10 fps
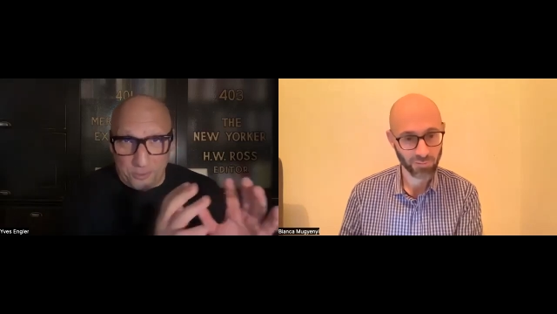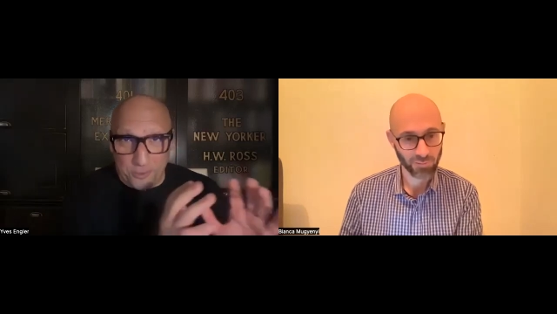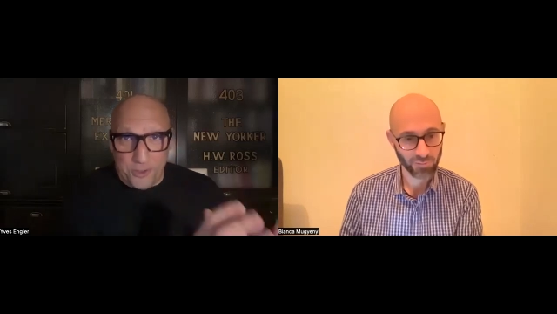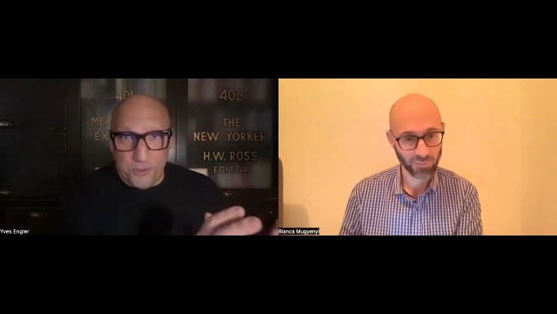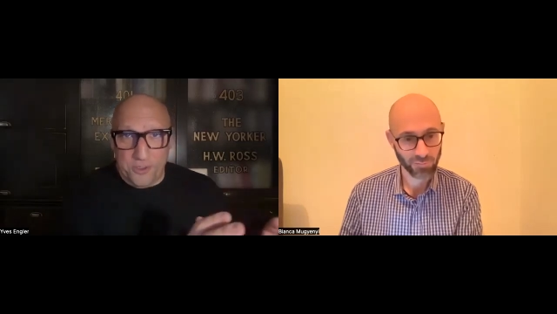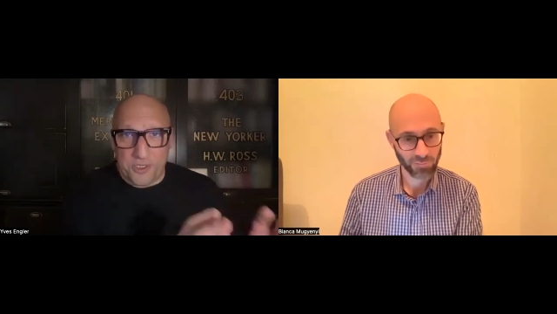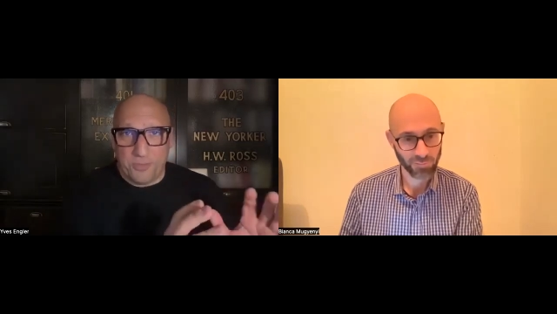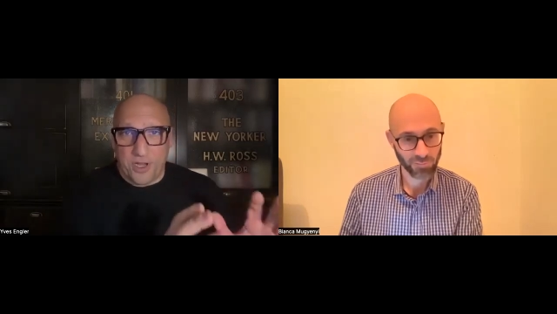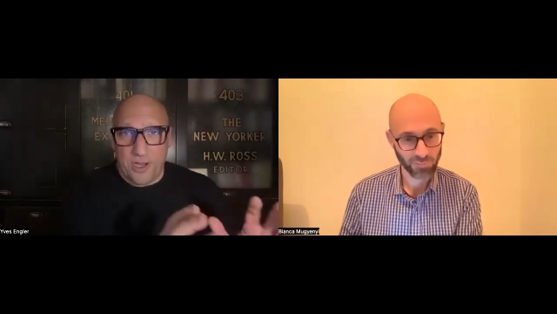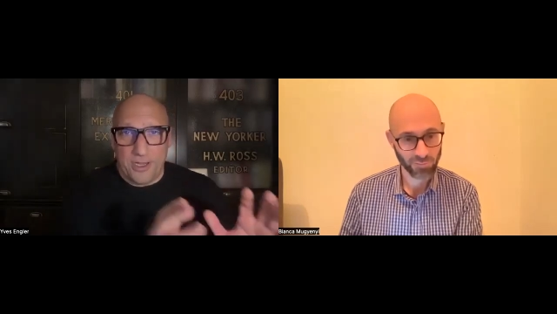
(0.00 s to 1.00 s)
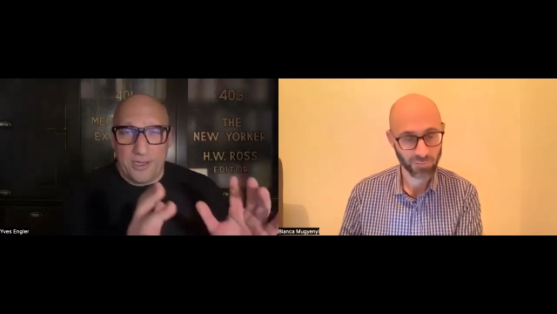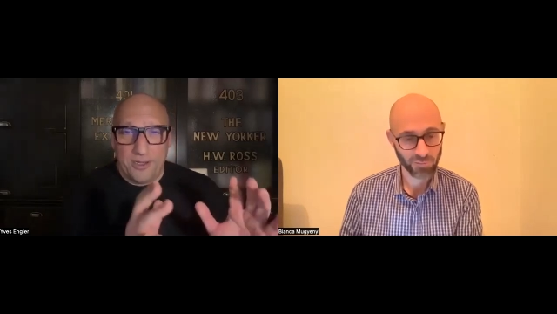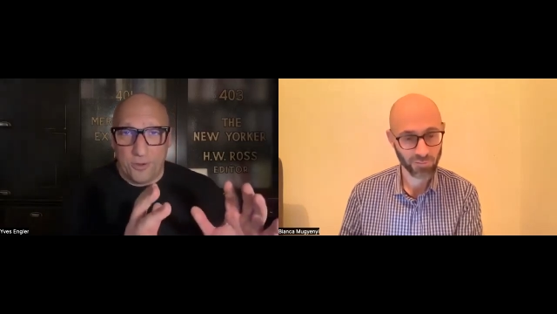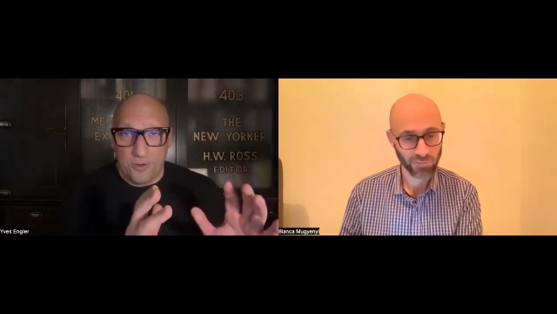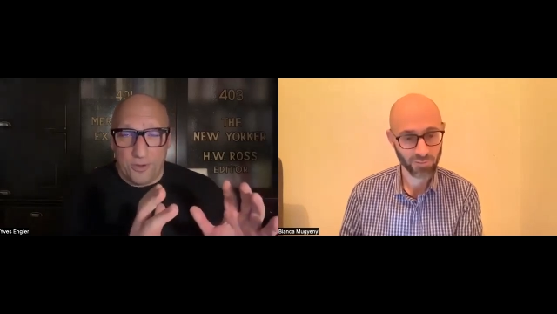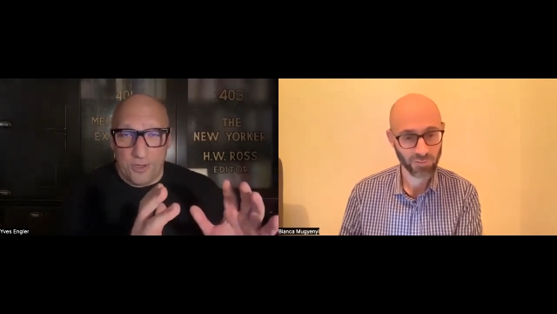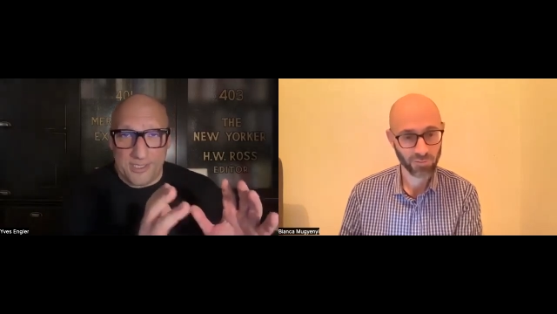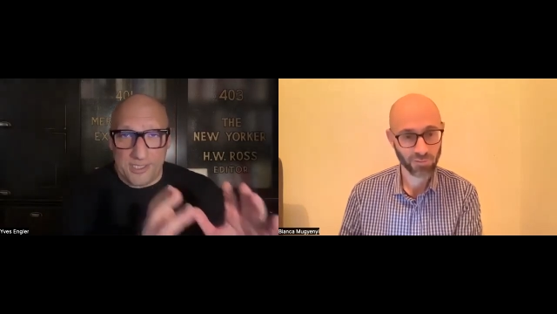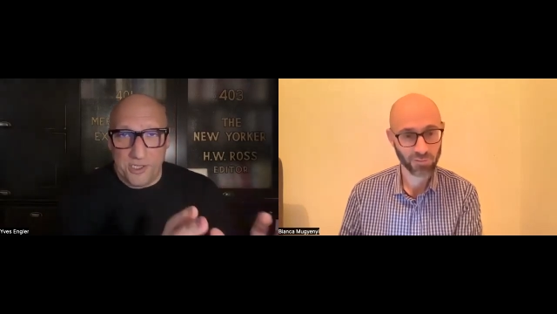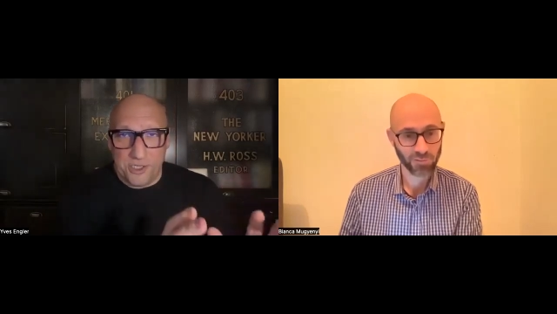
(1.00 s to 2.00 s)
Speaker 1: that were used by either
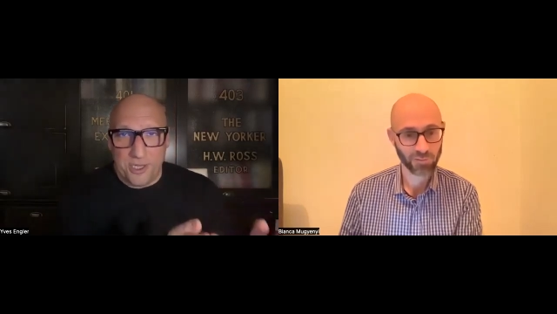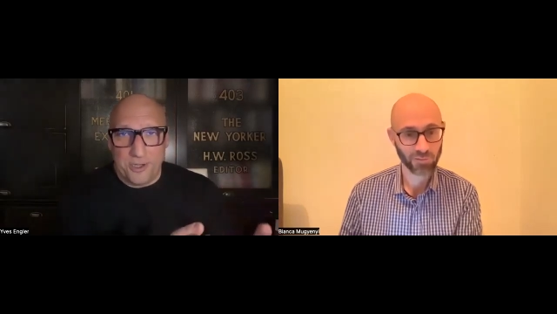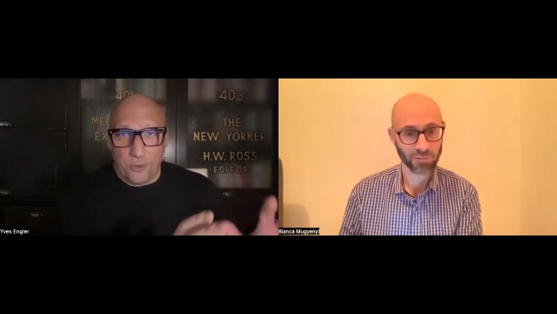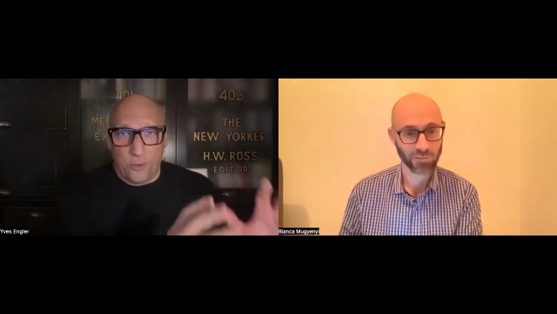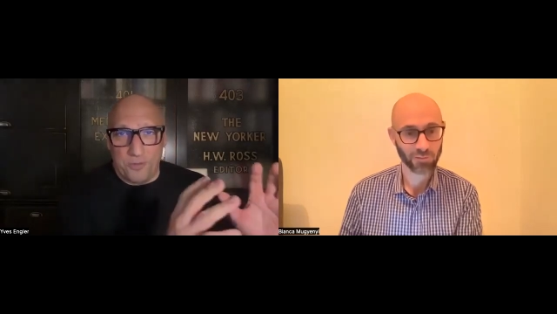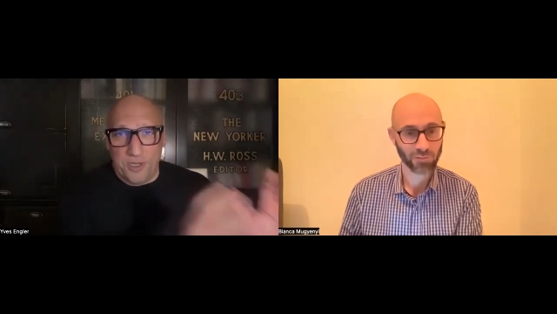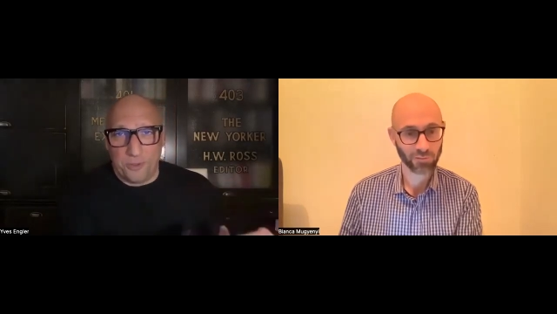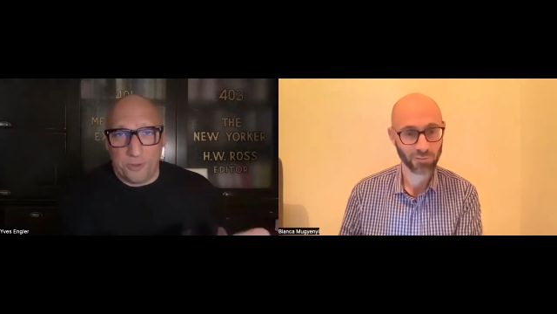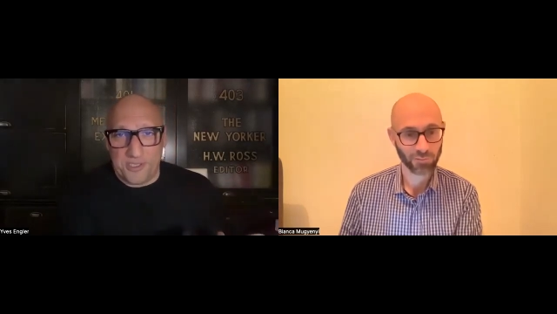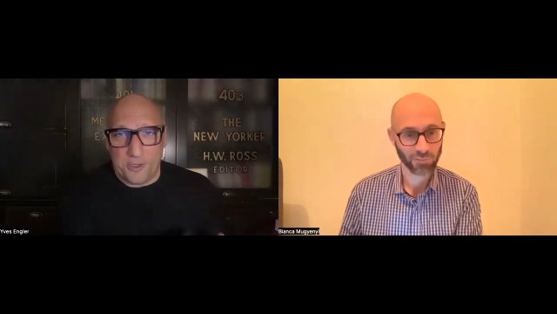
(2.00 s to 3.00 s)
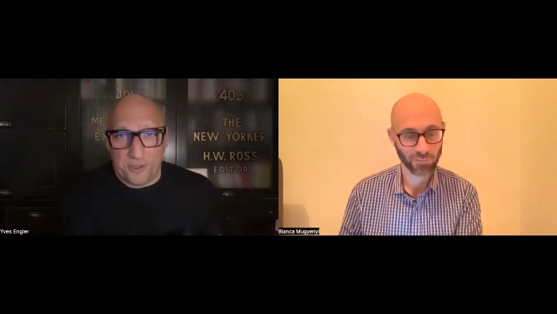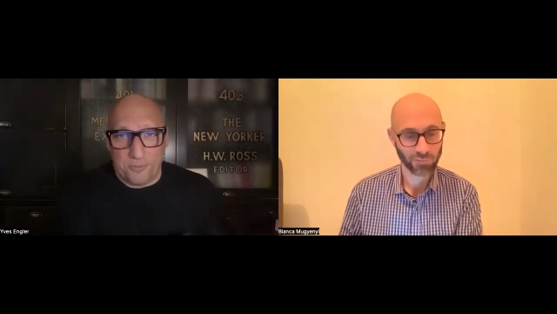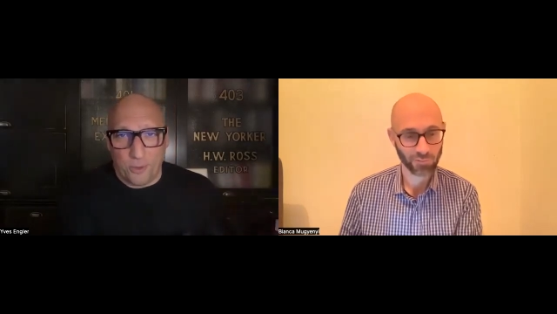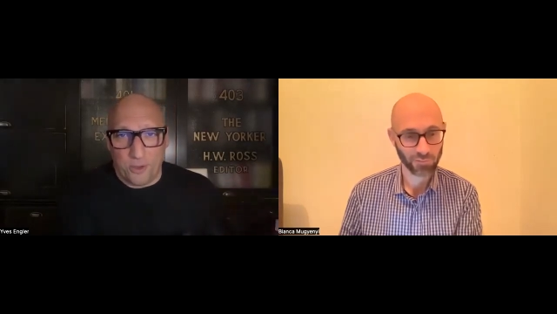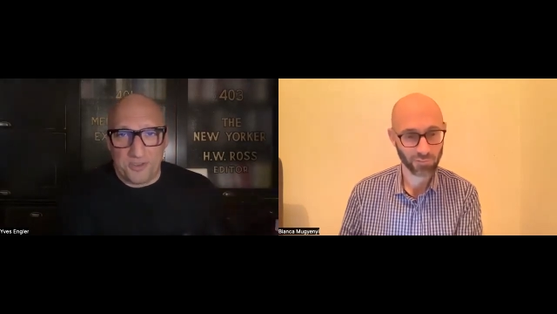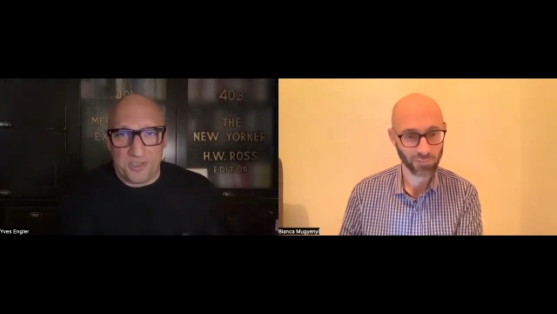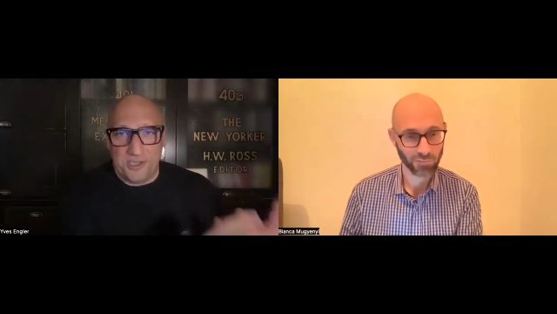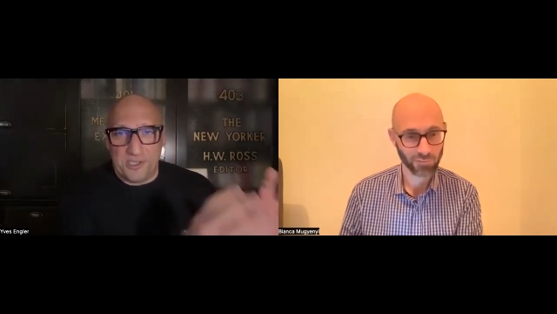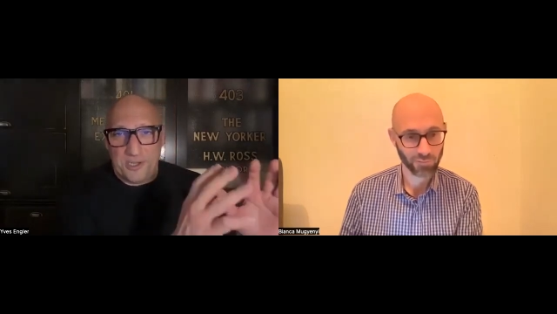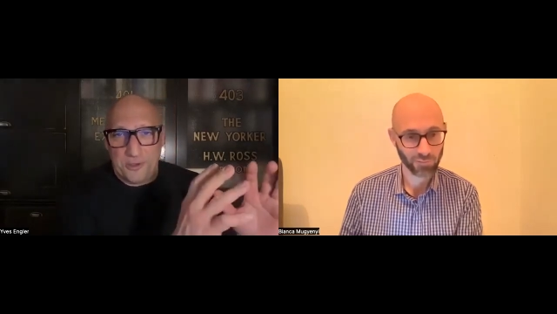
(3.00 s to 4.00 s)
CIJA or people who sit on the board of
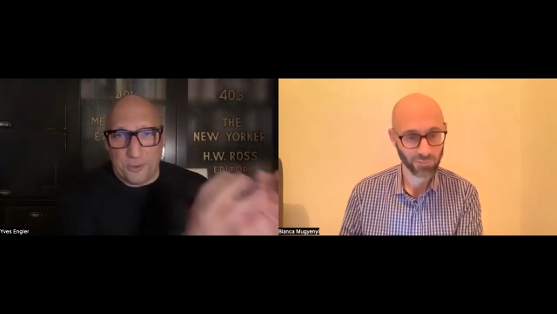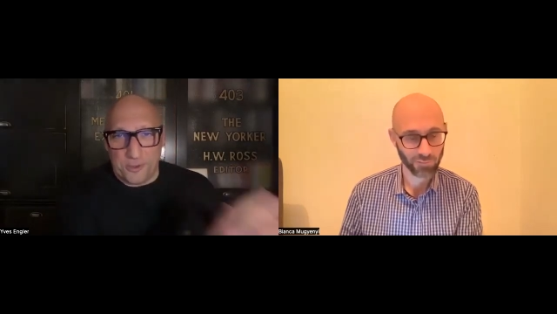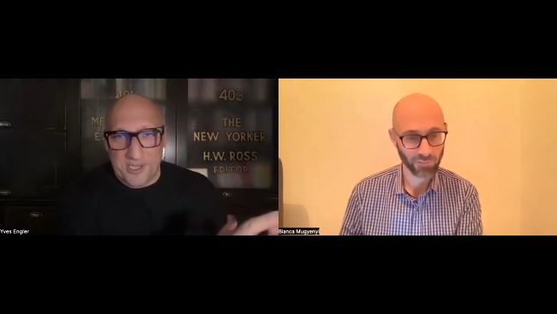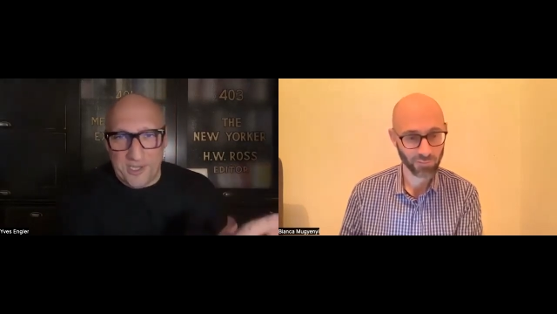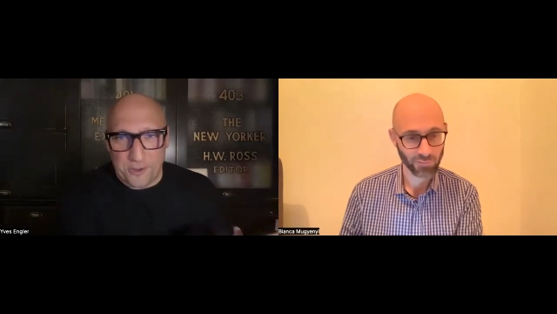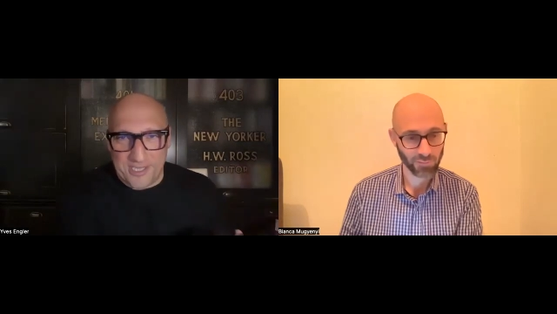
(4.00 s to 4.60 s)
CIJA or senior